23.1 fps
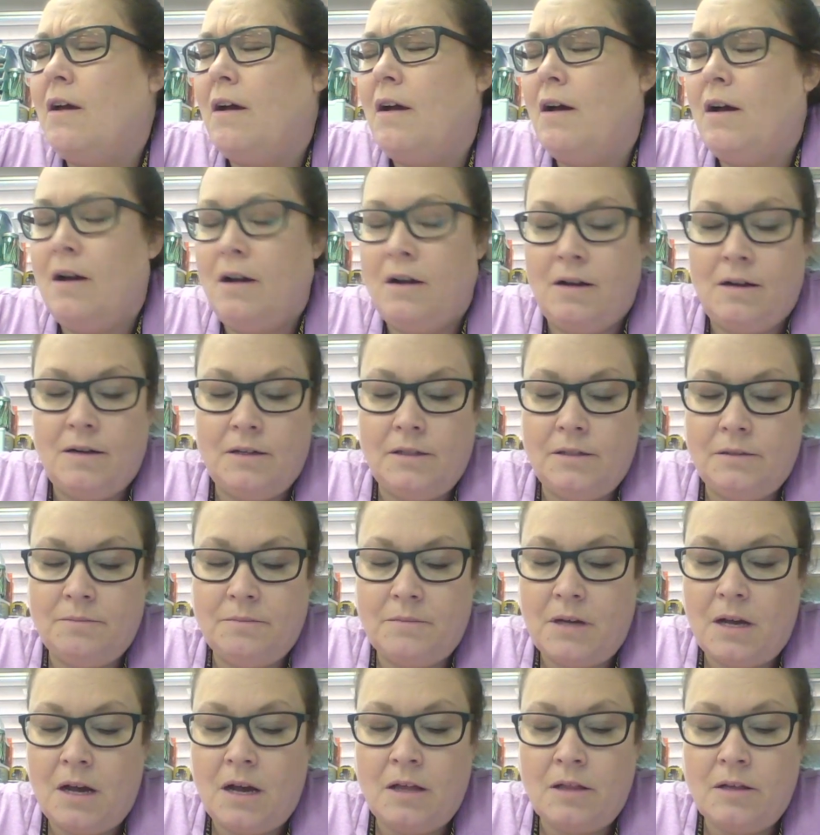
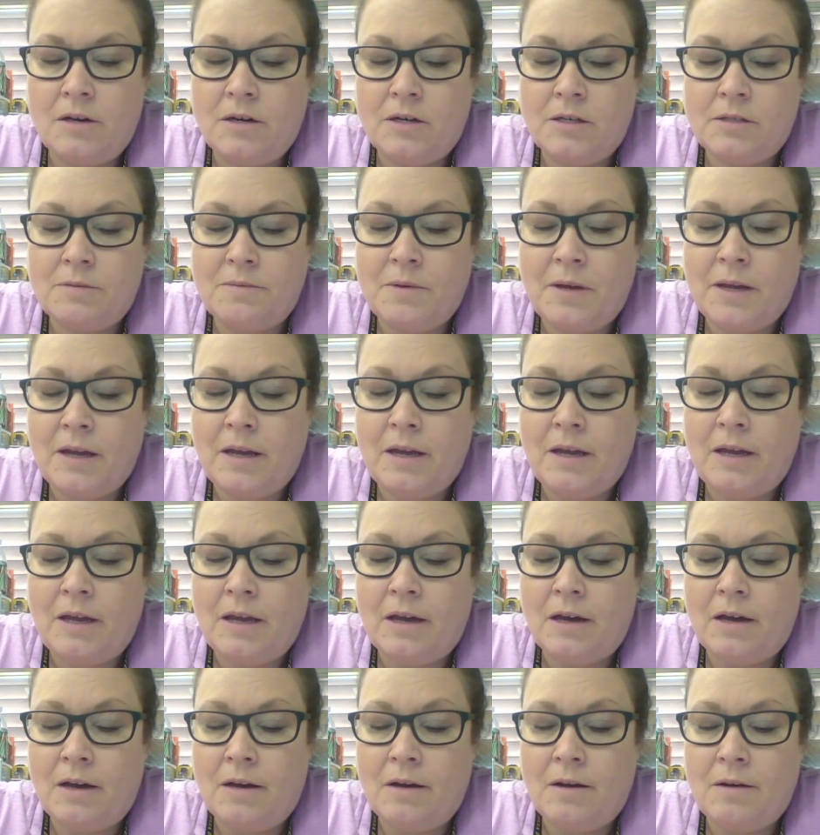Um, others may
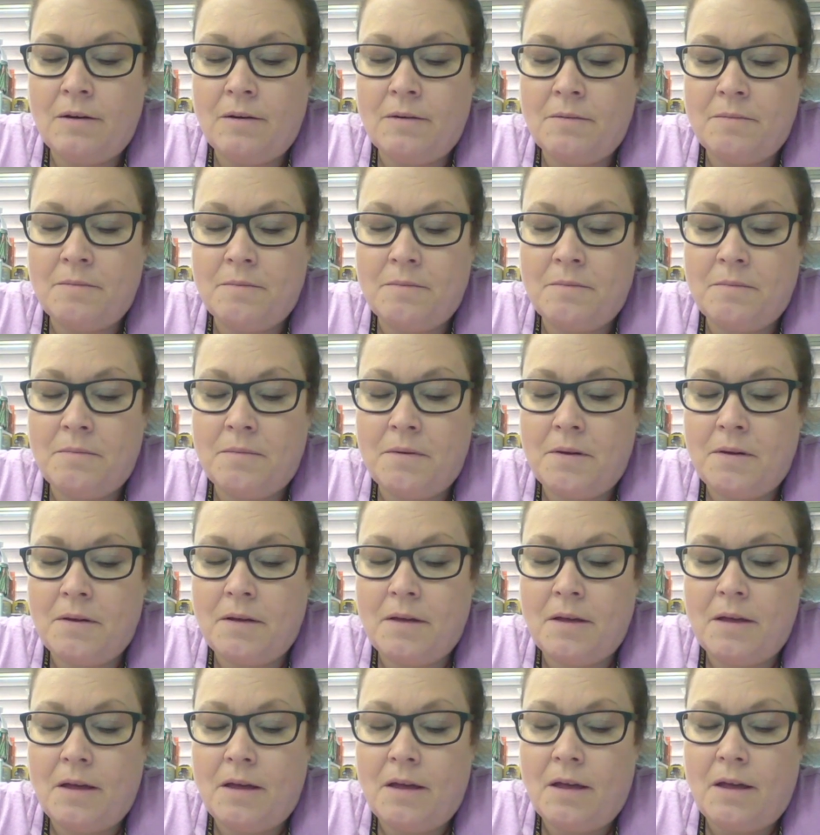um,
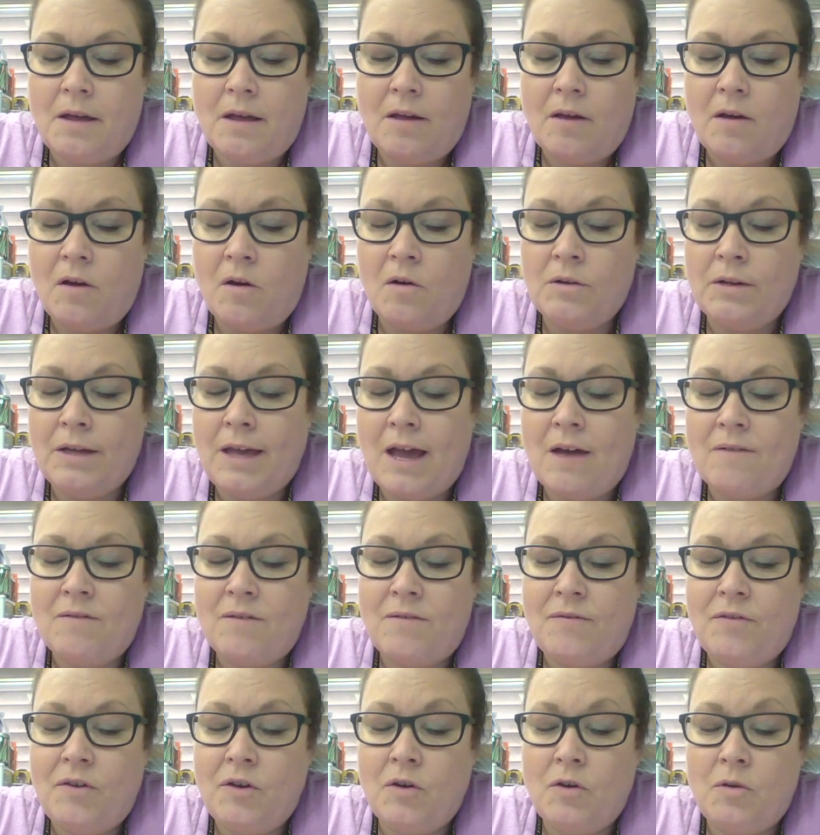only have a
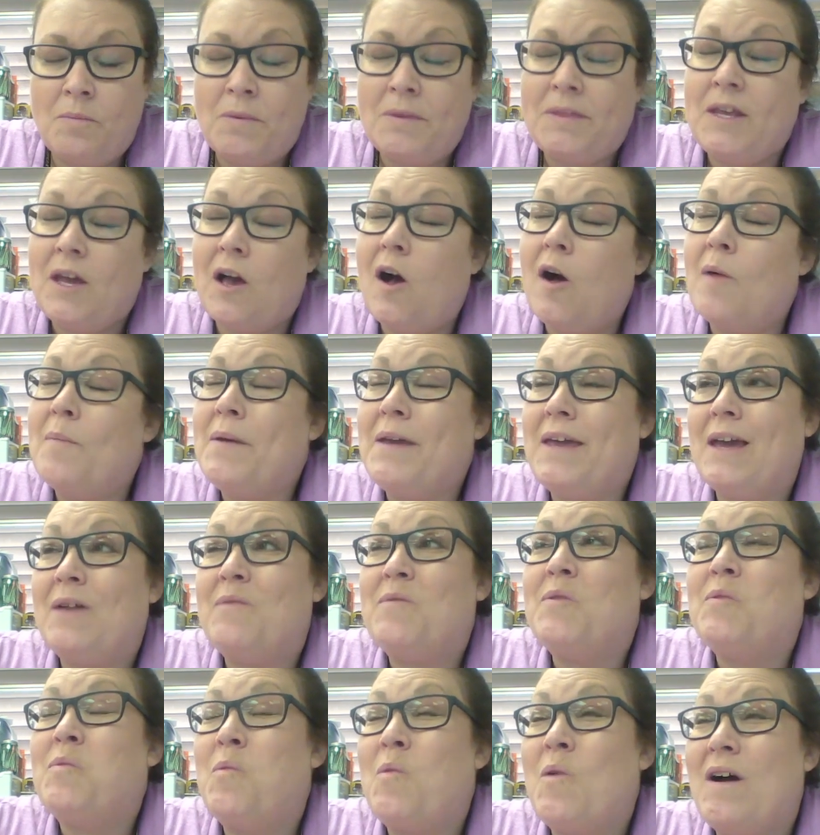few, but they all begin
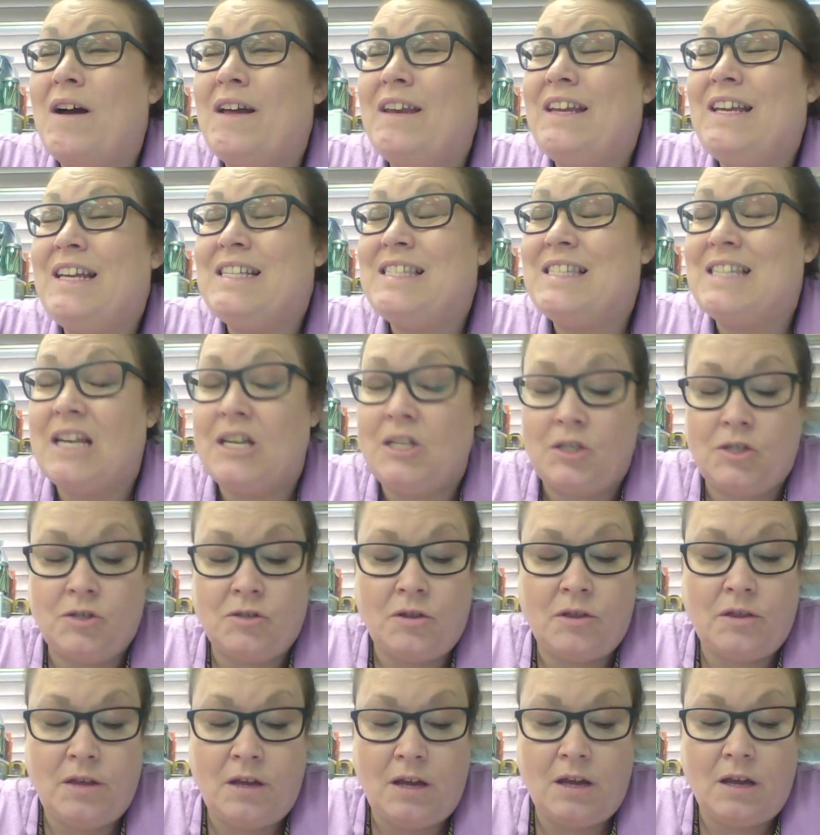with one
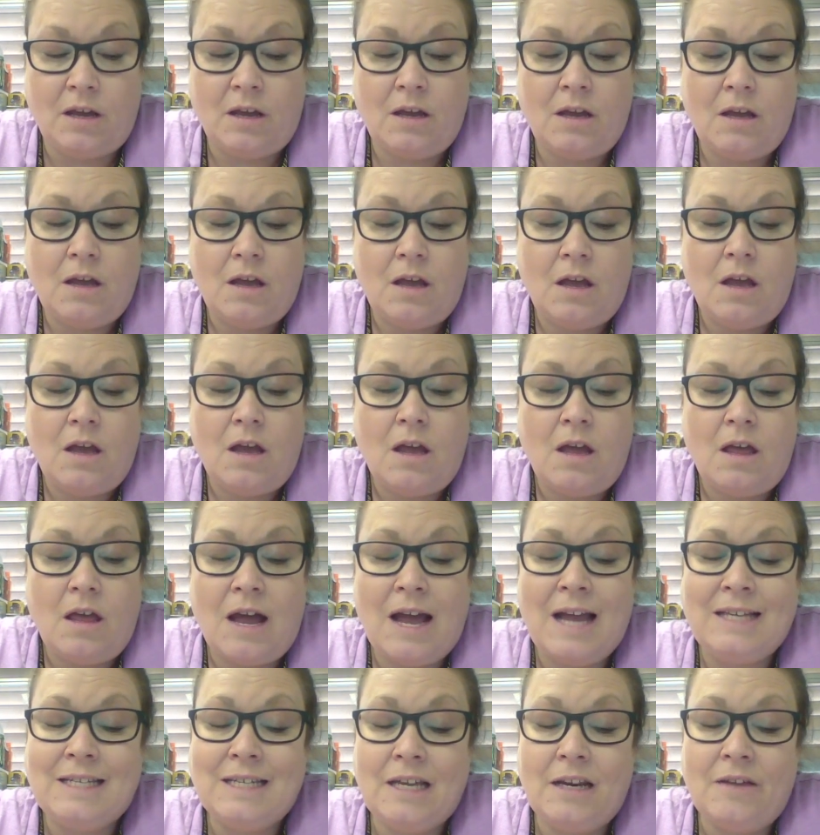essential thing
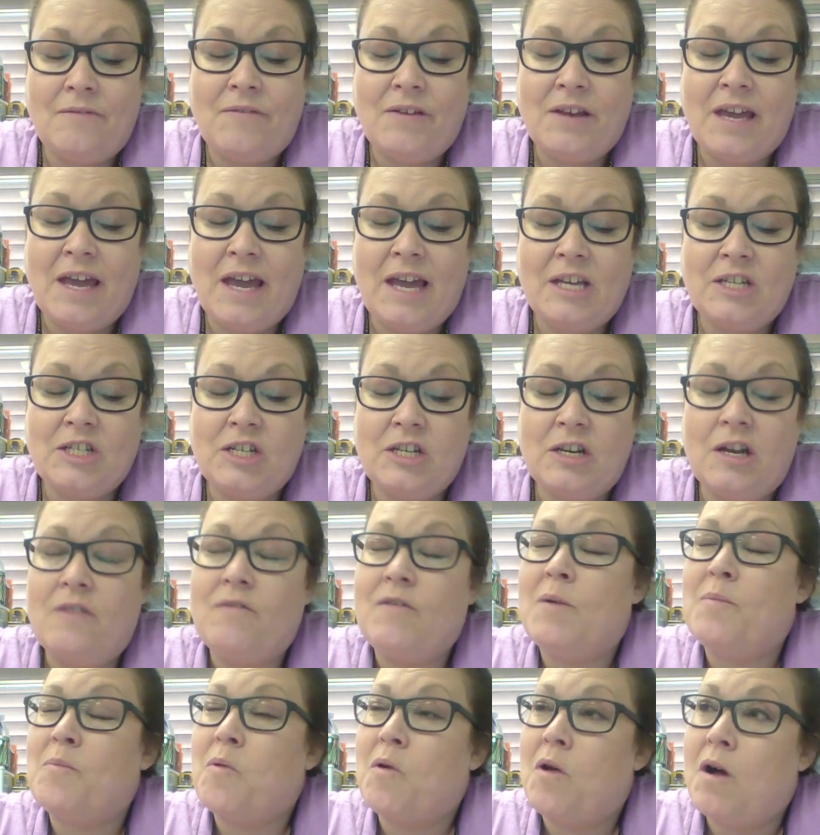identification of
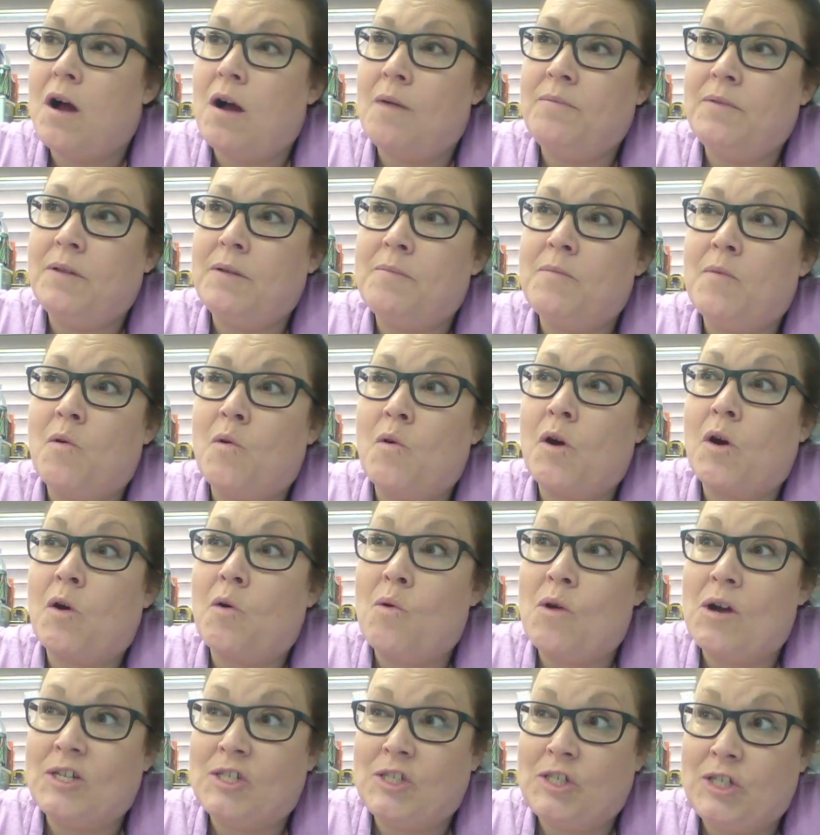a problem or a
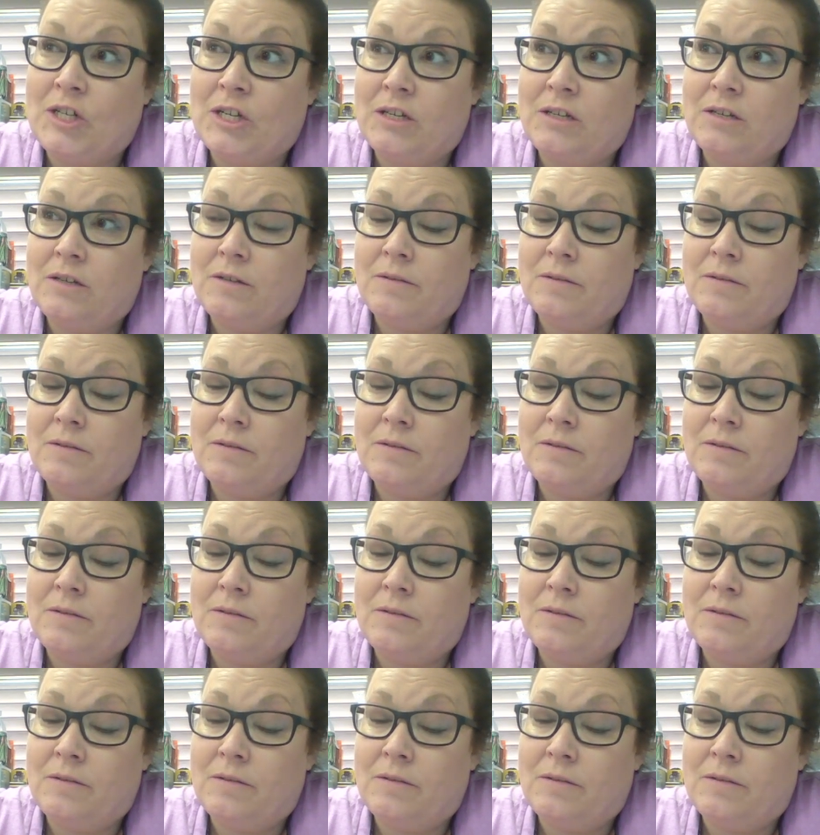question.